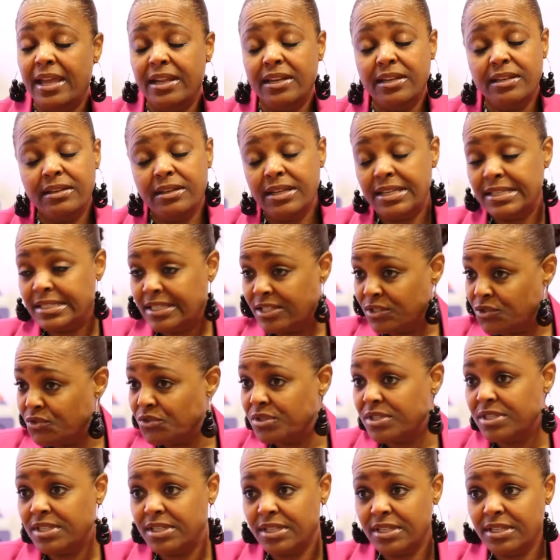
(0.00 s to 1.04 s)
and is
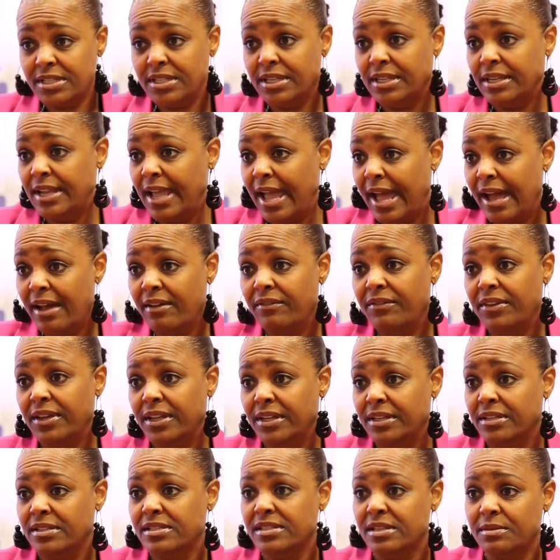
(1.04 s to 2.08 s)
interested in
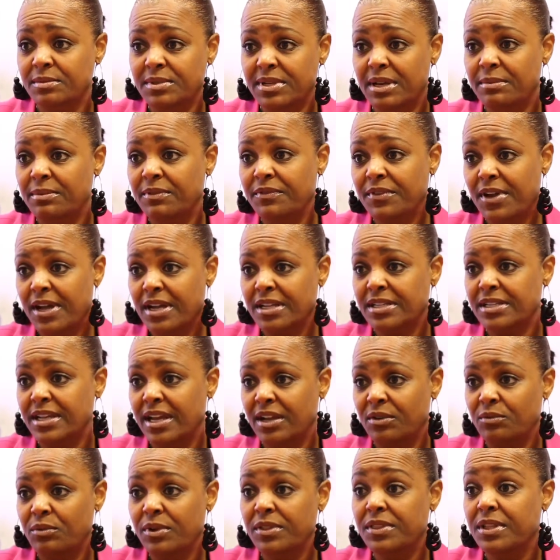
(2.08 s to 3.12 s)
having some type of
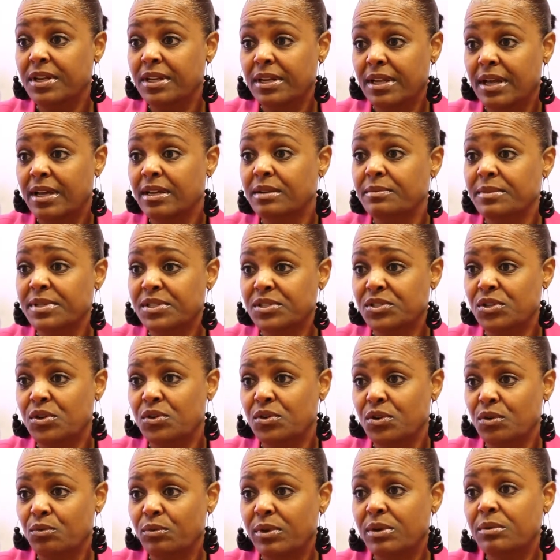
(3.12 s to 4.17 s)
contact with an anonymous
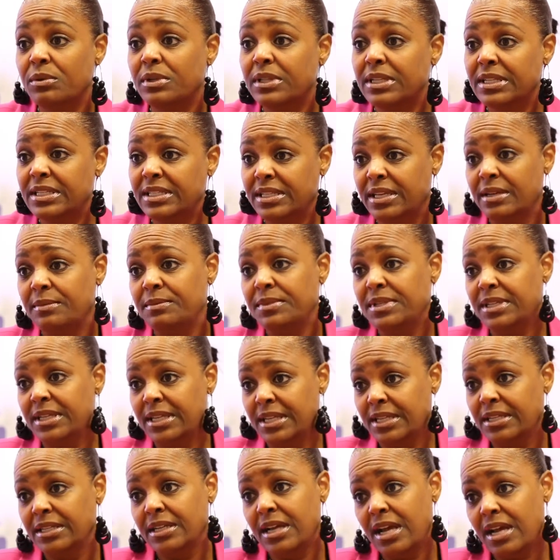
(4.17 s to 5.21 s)
donor, we will attempt
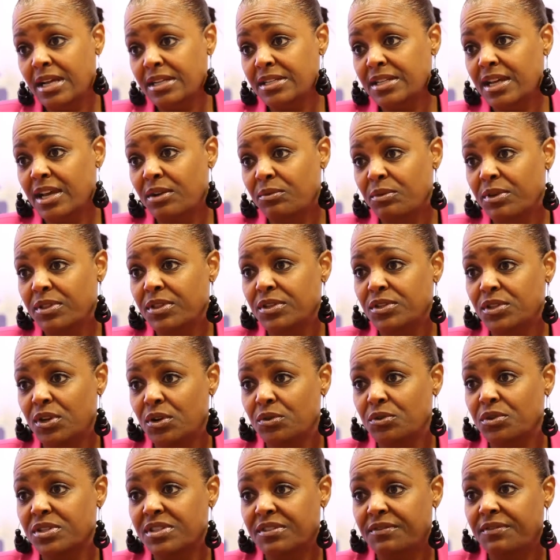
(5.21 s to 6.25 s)
to get in contact with the
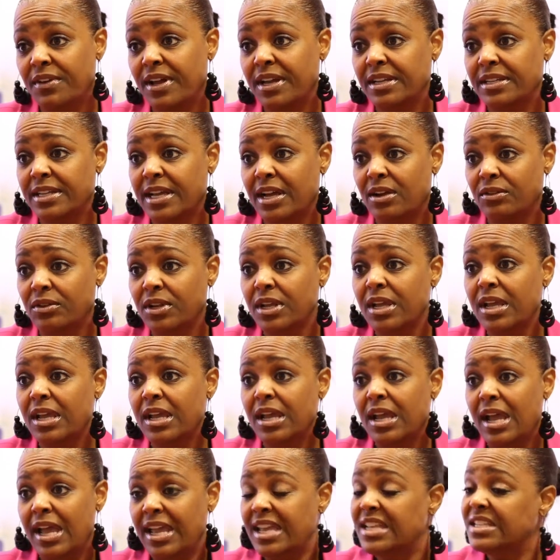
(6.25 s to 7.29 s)
donor to find out
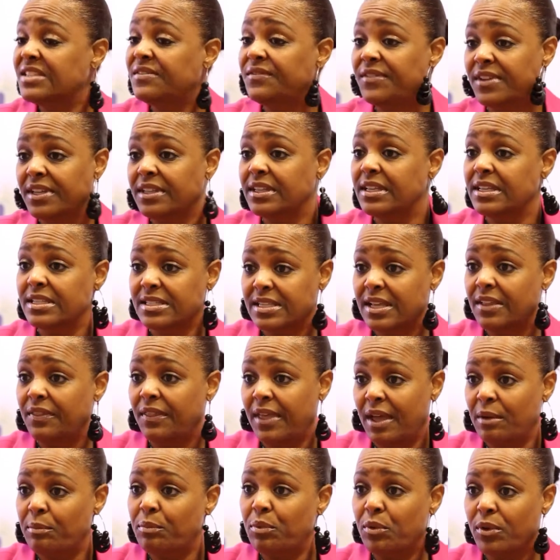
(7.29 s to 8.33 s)
his feelings
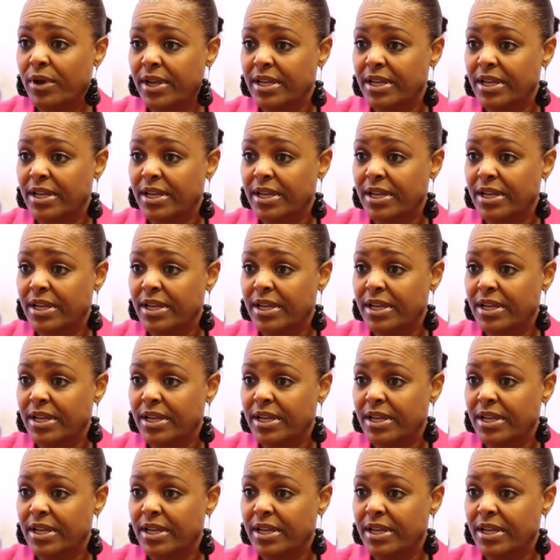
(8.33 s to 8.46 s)
at that